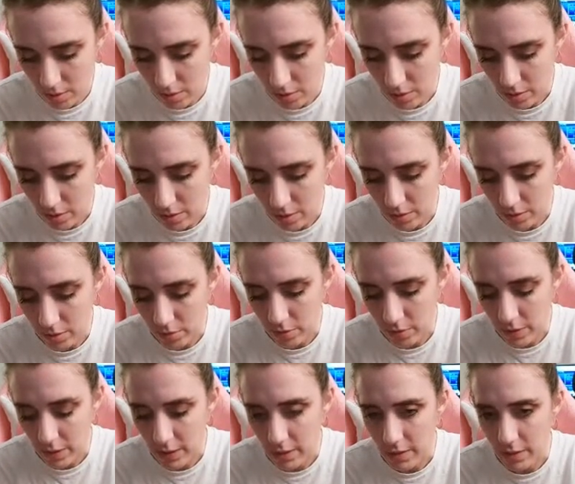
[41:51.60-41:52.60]
No, it looks
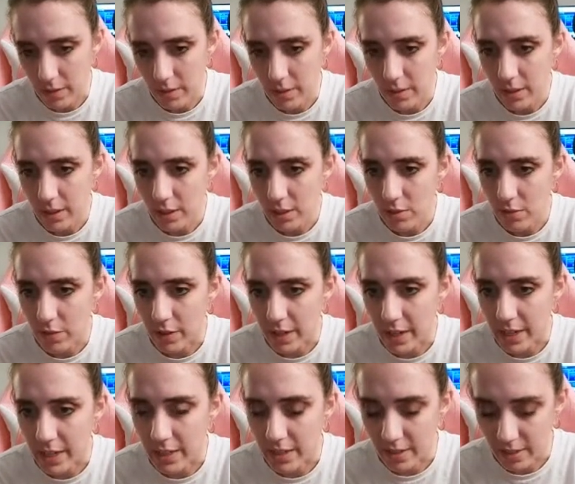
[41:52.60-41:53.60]
fine. It's
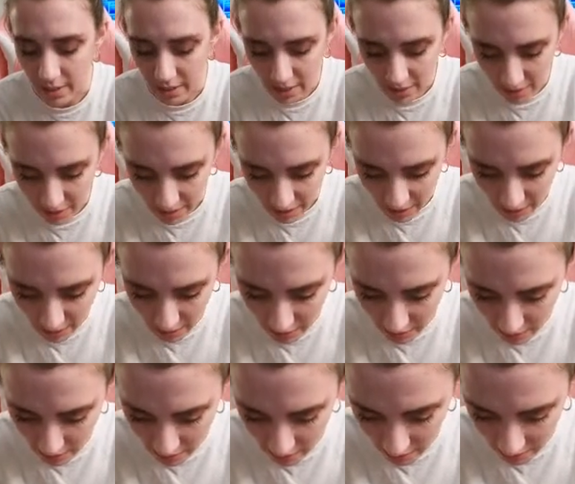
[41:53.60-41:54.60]
fine. Alright,
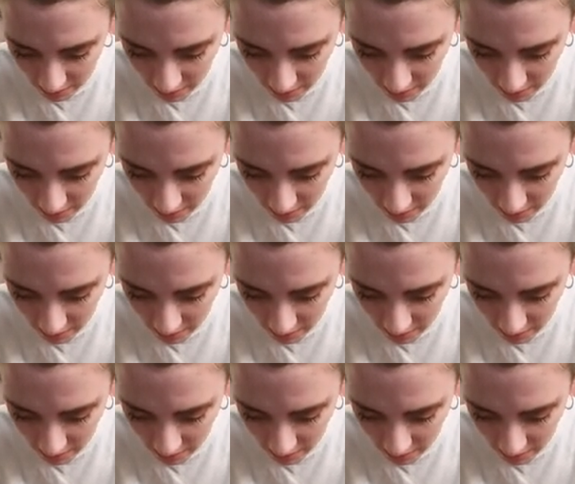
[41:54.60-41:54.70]
good.